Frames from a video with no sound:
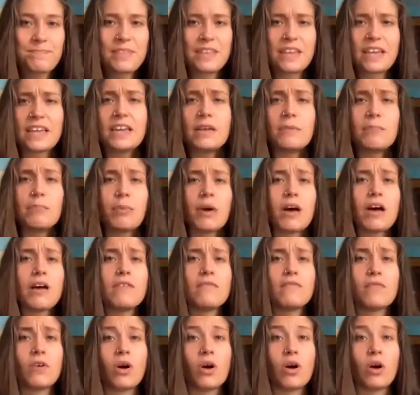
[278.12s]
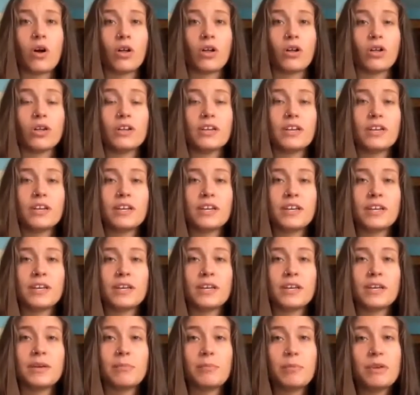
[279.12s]
And above all,
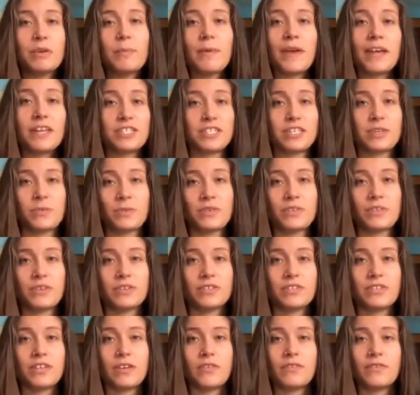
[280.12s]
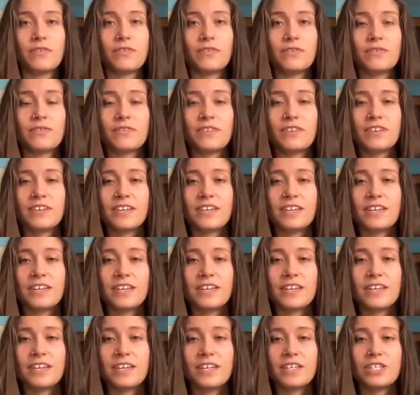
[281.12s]
be patient with yourself.
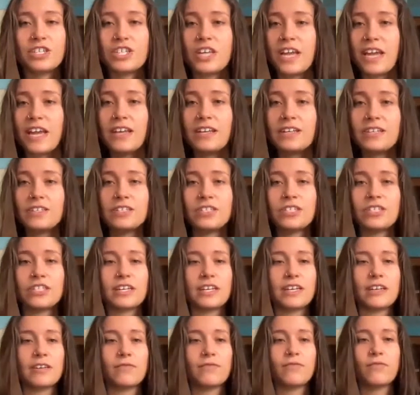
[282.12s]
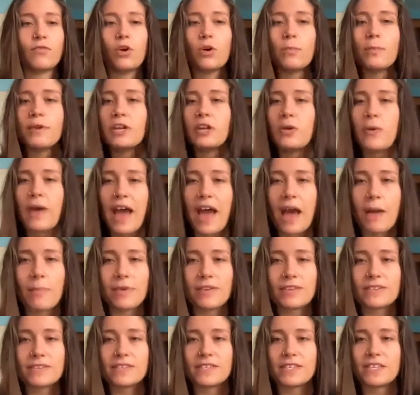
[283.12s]
Change and forming new
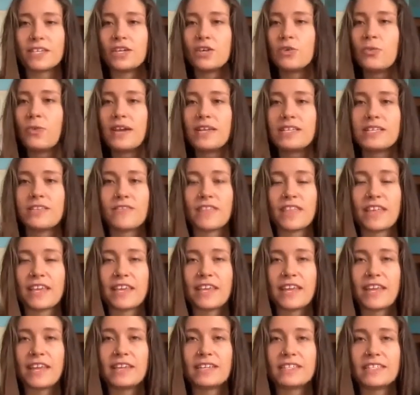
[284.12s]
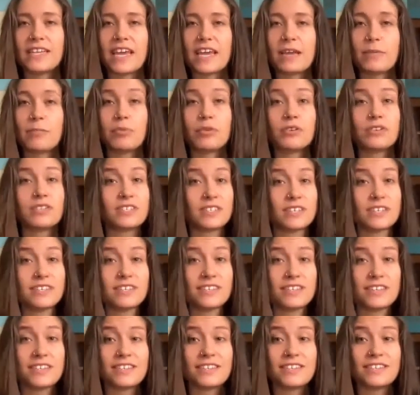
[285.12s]
habits and new ways of thinking take
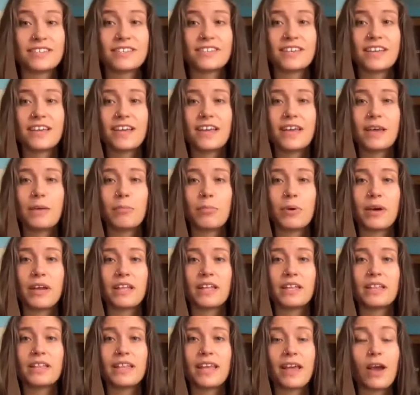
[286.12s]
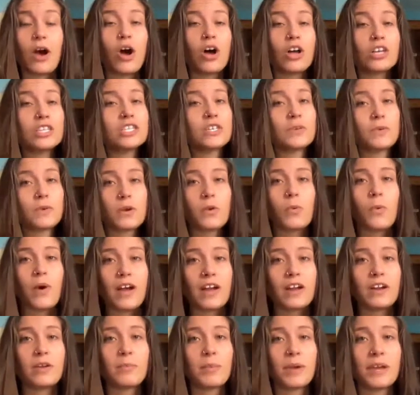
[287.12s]
persistence, but they also
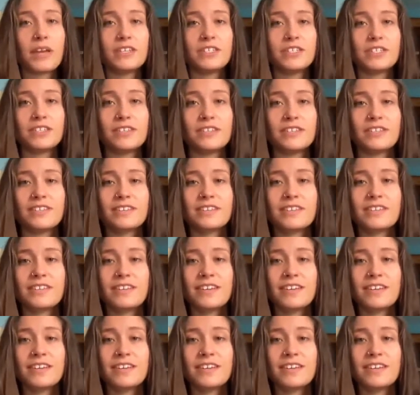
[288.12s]
require patience.